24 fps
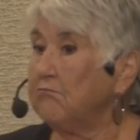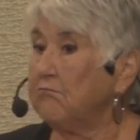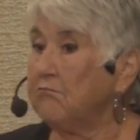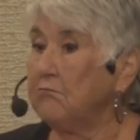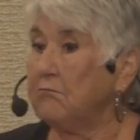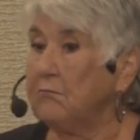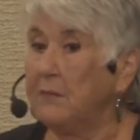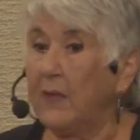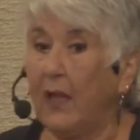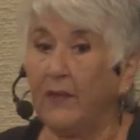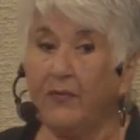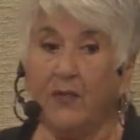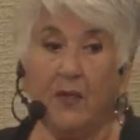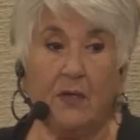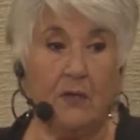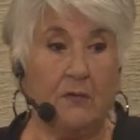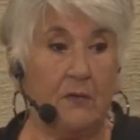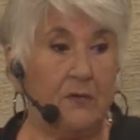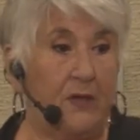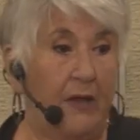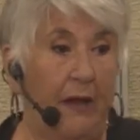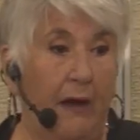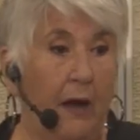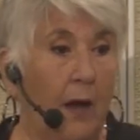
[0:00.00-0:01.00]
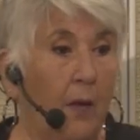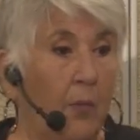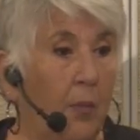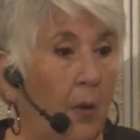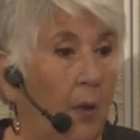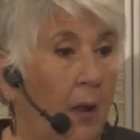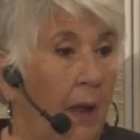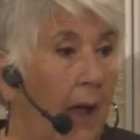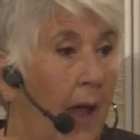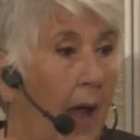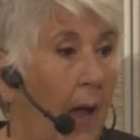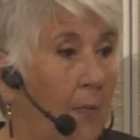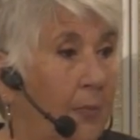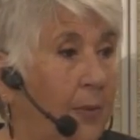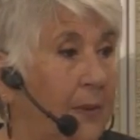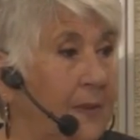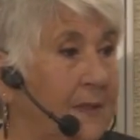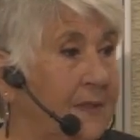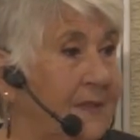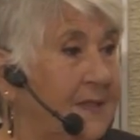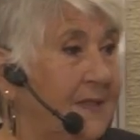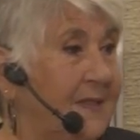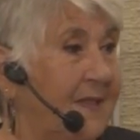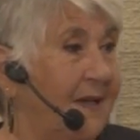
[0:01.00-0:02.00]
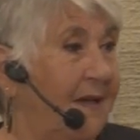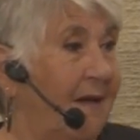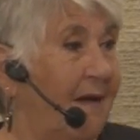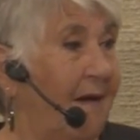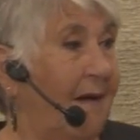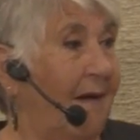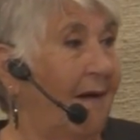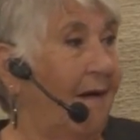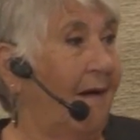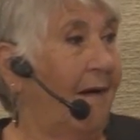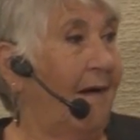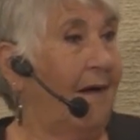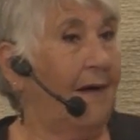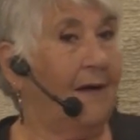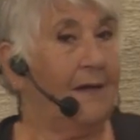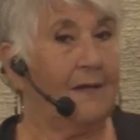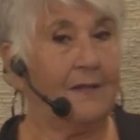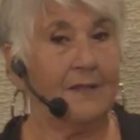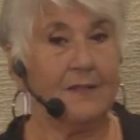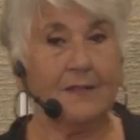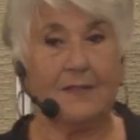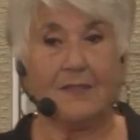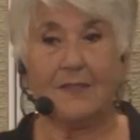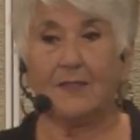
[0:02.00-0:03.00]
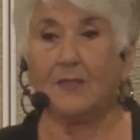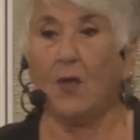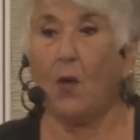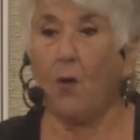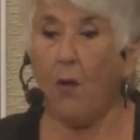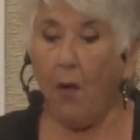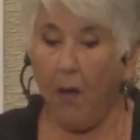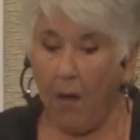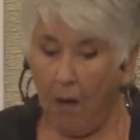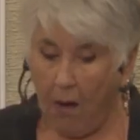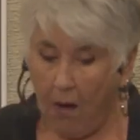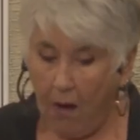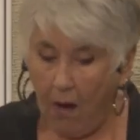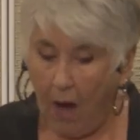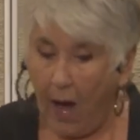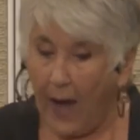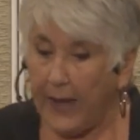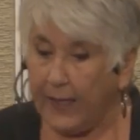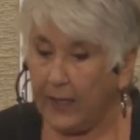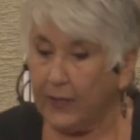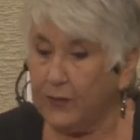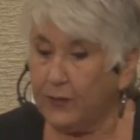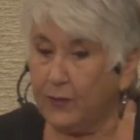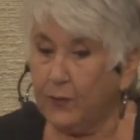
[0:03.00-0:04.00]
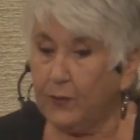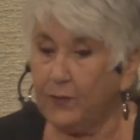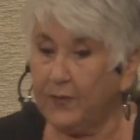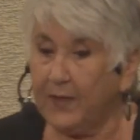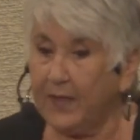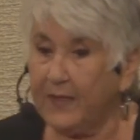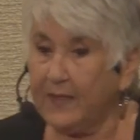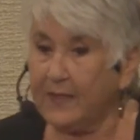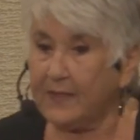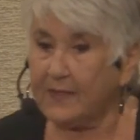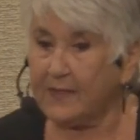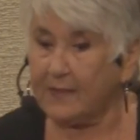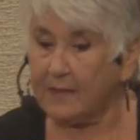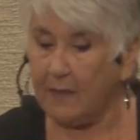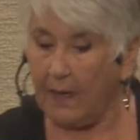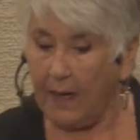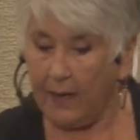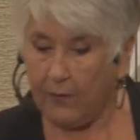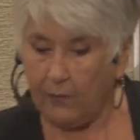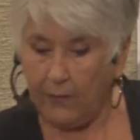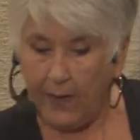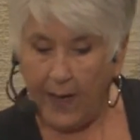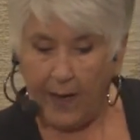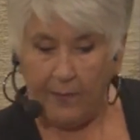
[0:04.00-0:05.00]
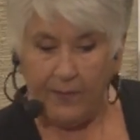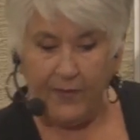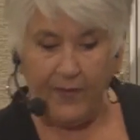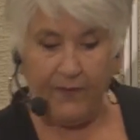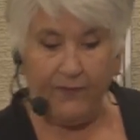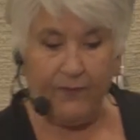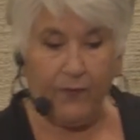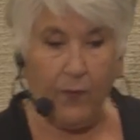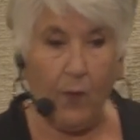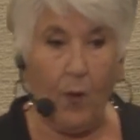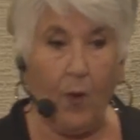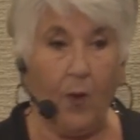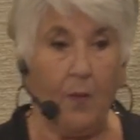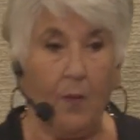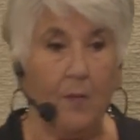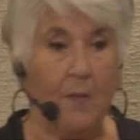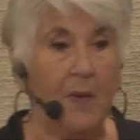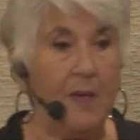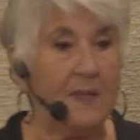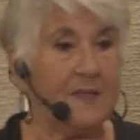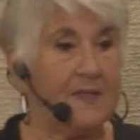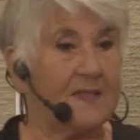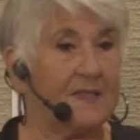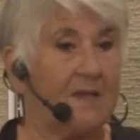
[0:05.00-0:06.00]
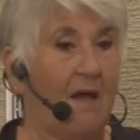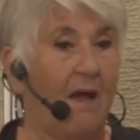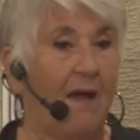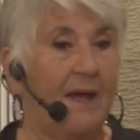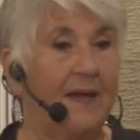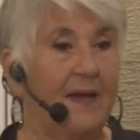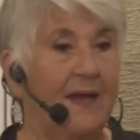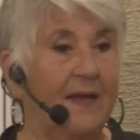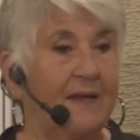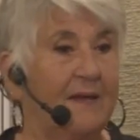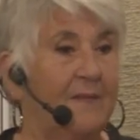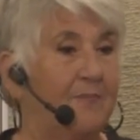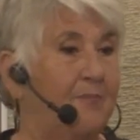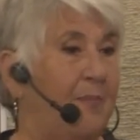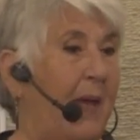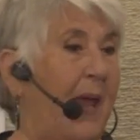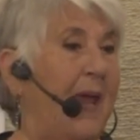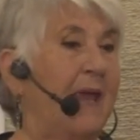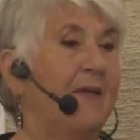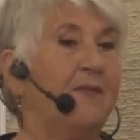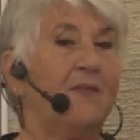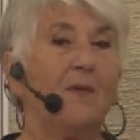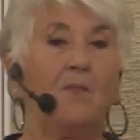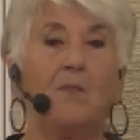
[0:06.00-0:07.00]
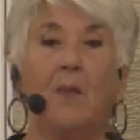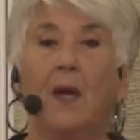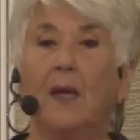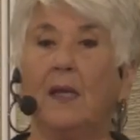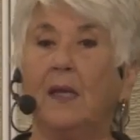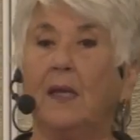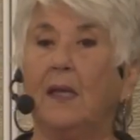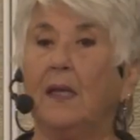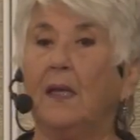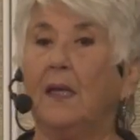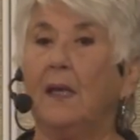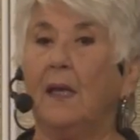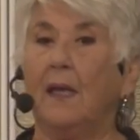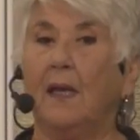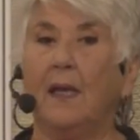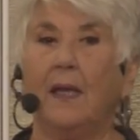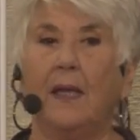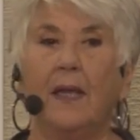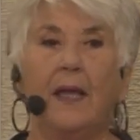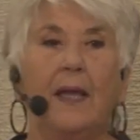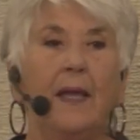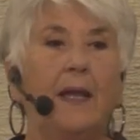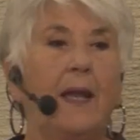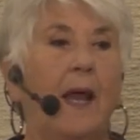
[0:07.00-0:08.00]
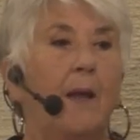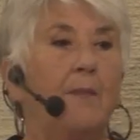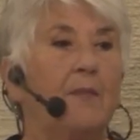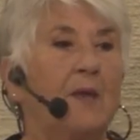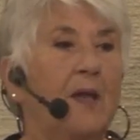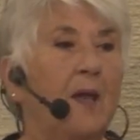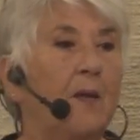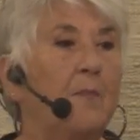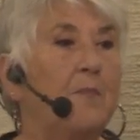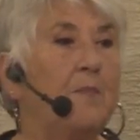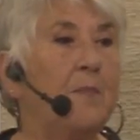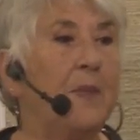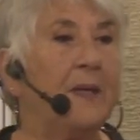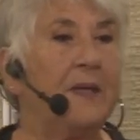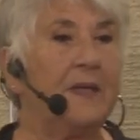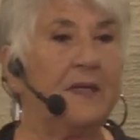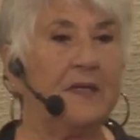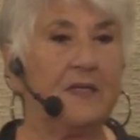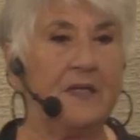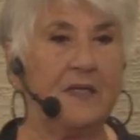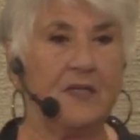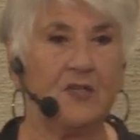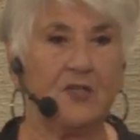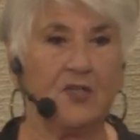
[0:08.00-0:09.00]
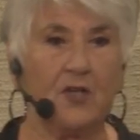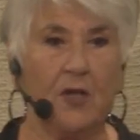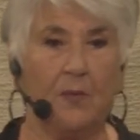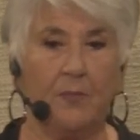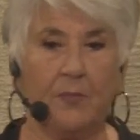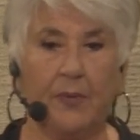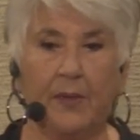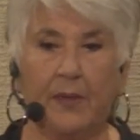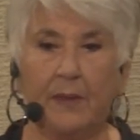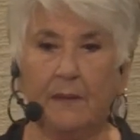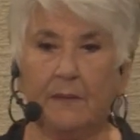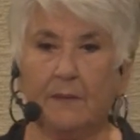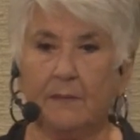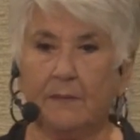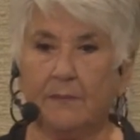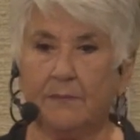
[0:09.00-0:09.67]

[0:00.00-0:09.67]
Nothing terrible happens. So I could do this. I grab the form, sign it, pay the money, and I'm committed to jumping.